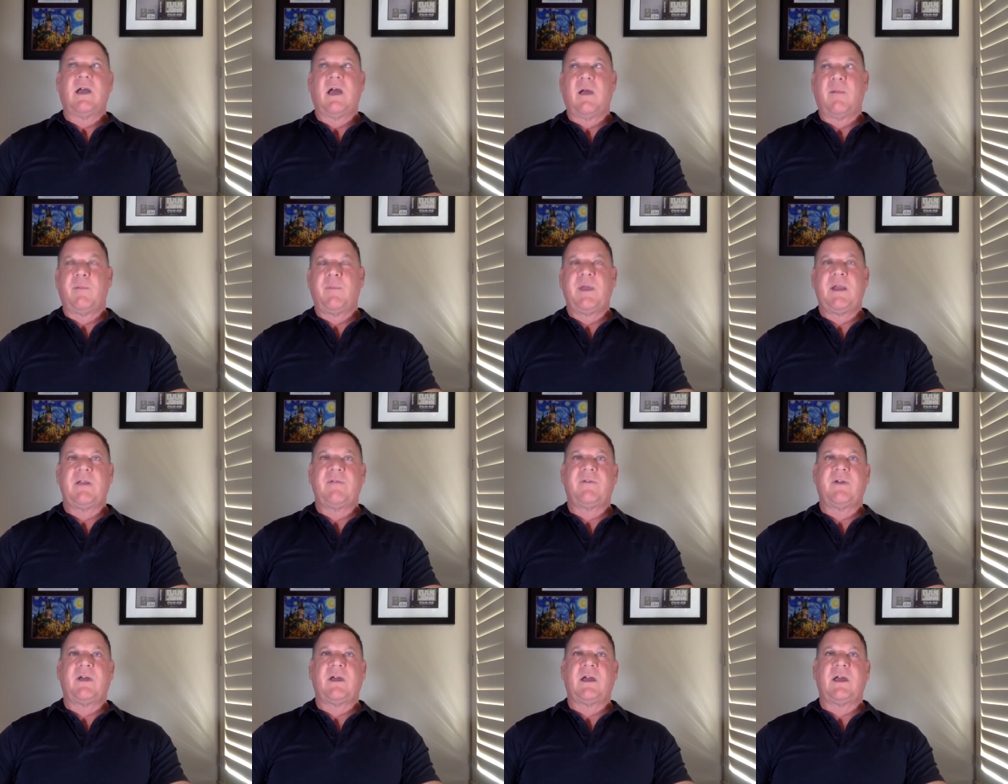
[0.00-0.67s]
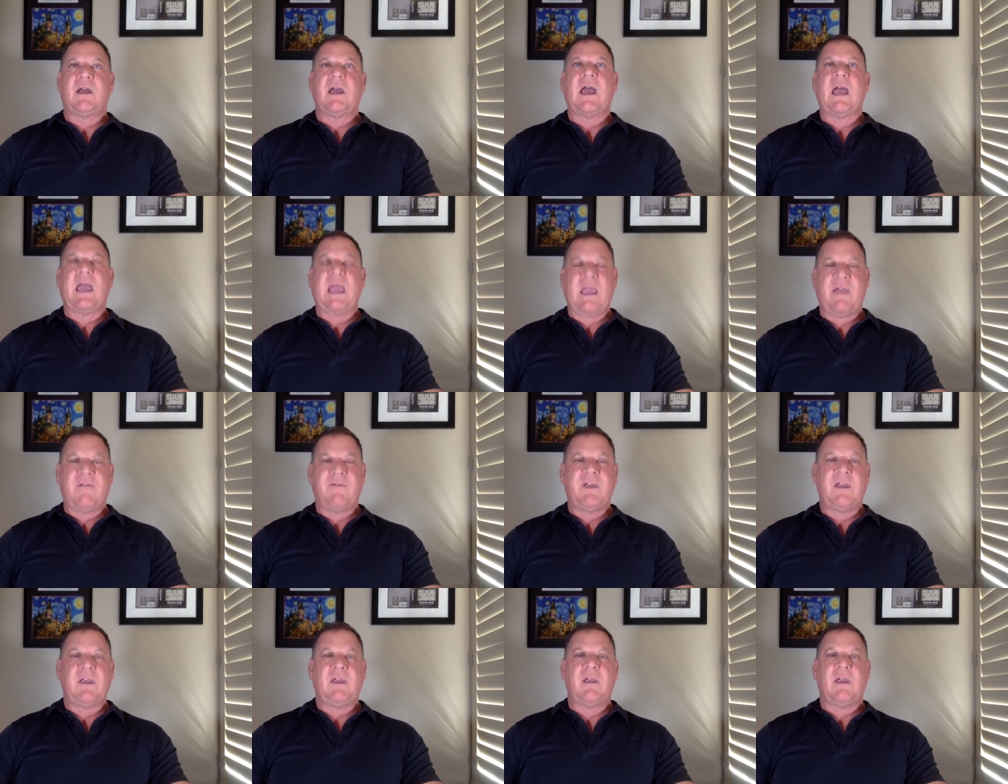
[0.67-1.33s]
a bit of a, a
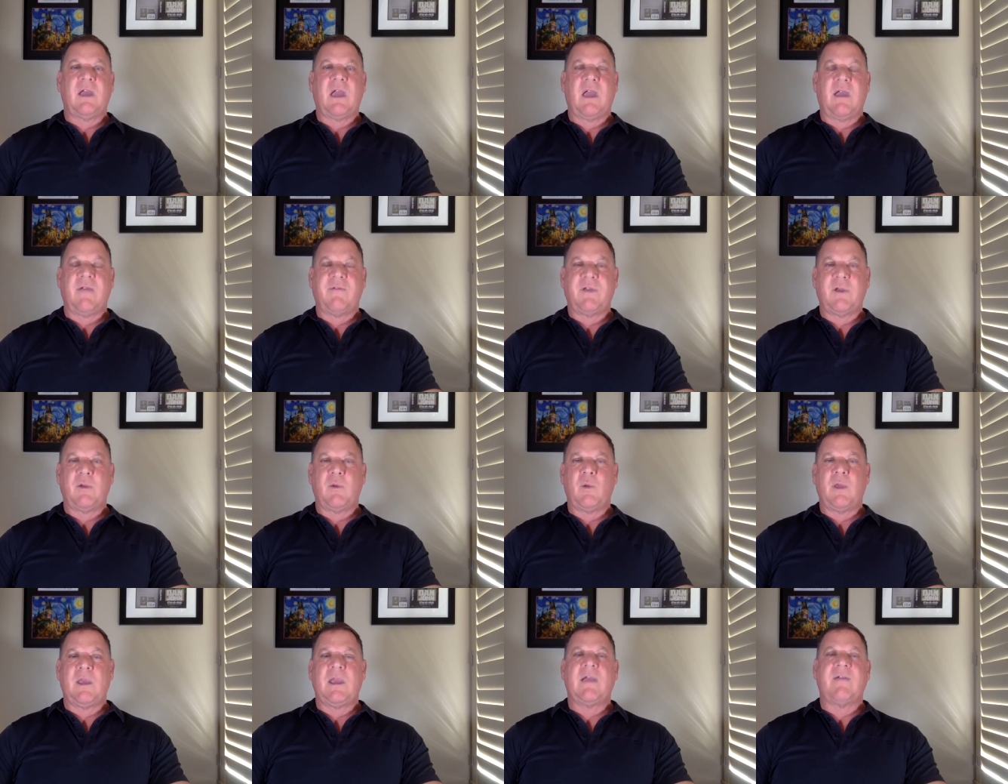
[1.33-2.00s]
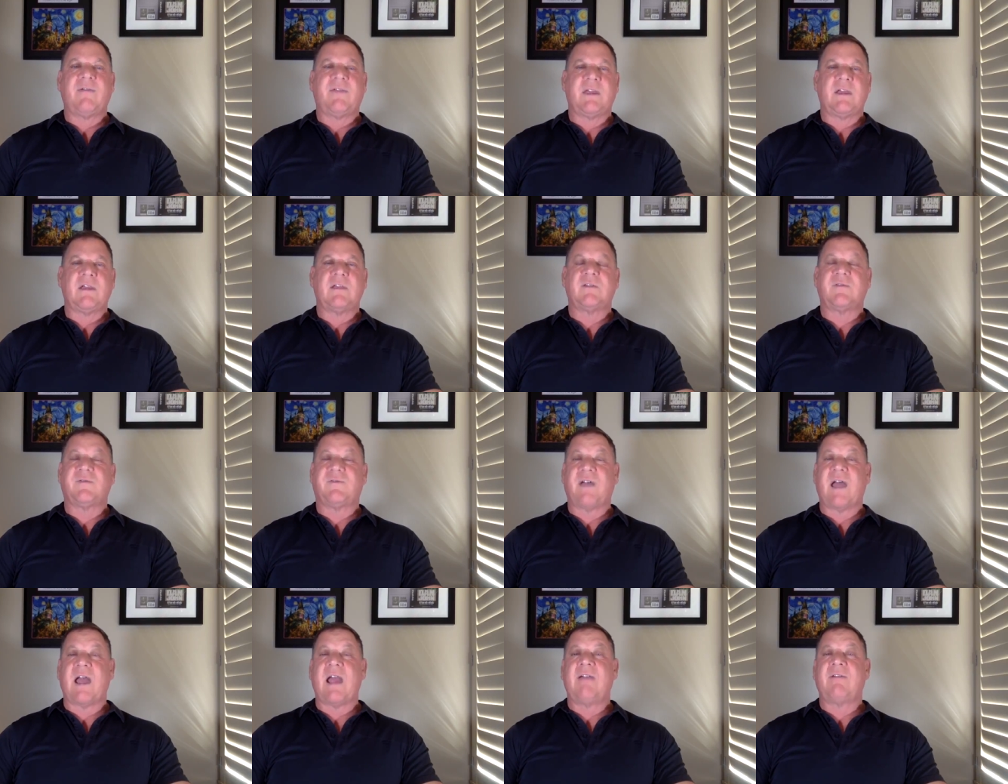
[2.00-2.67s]
heavy heavy week. I think it's
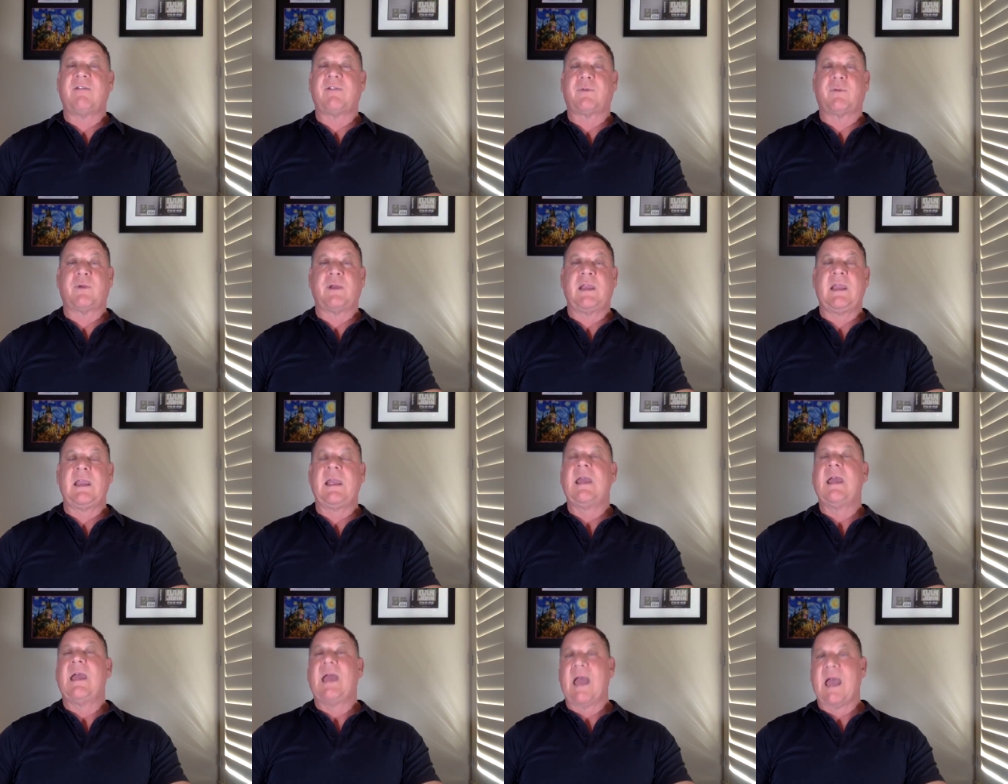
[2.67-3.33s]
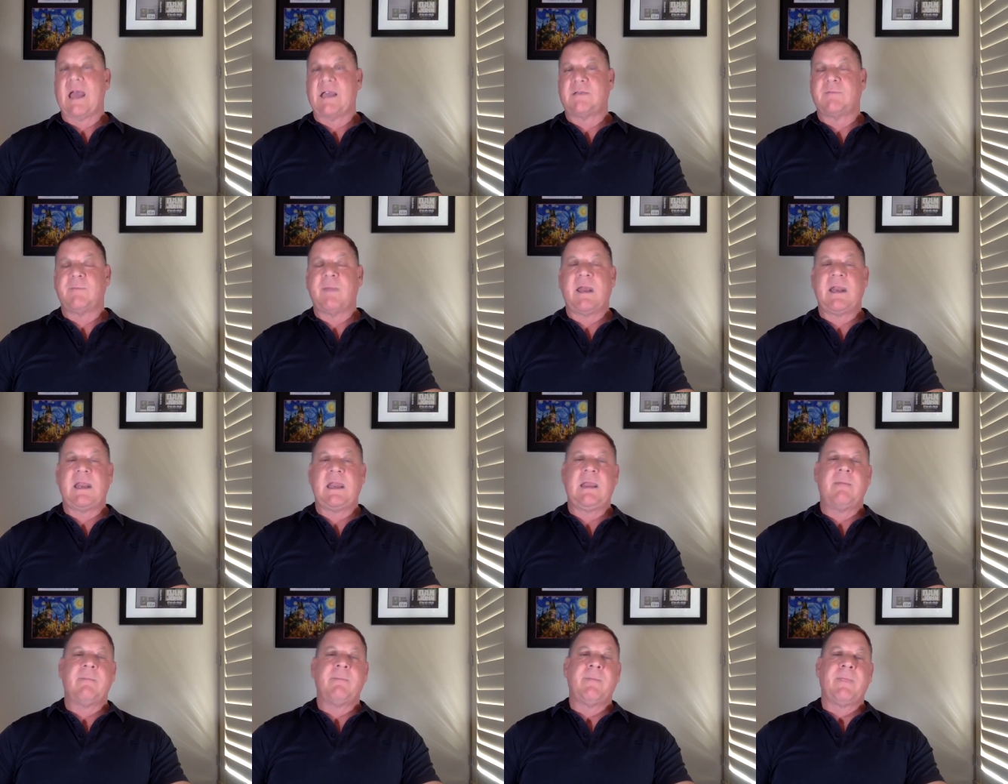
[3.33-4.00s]
five three as
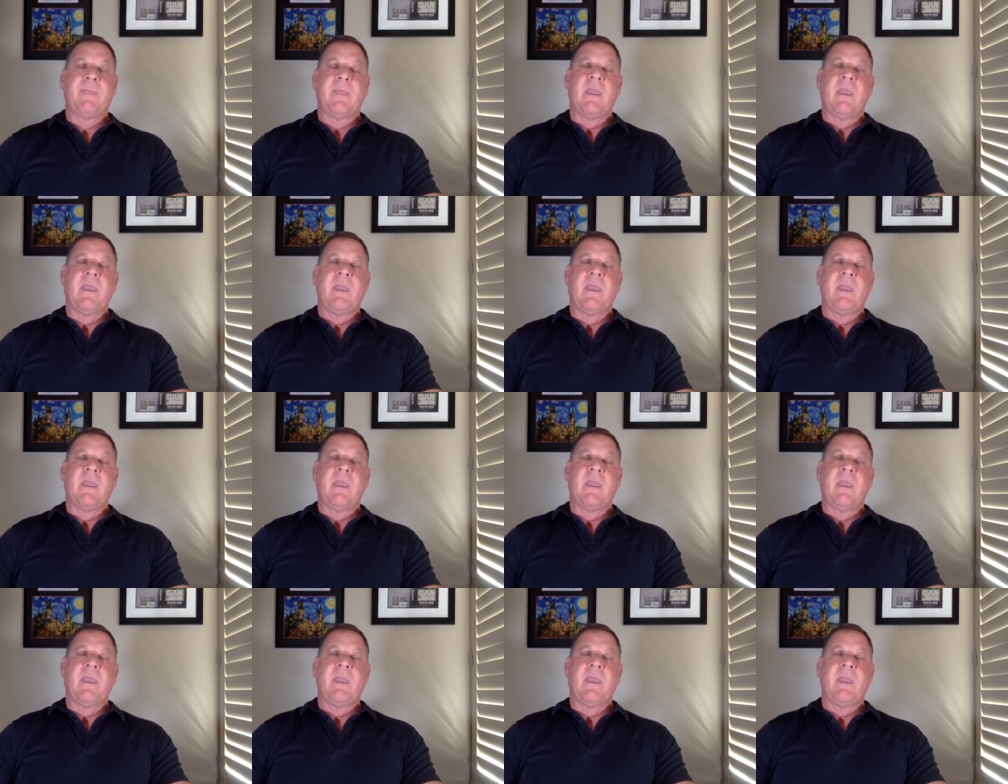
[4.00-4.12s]
many.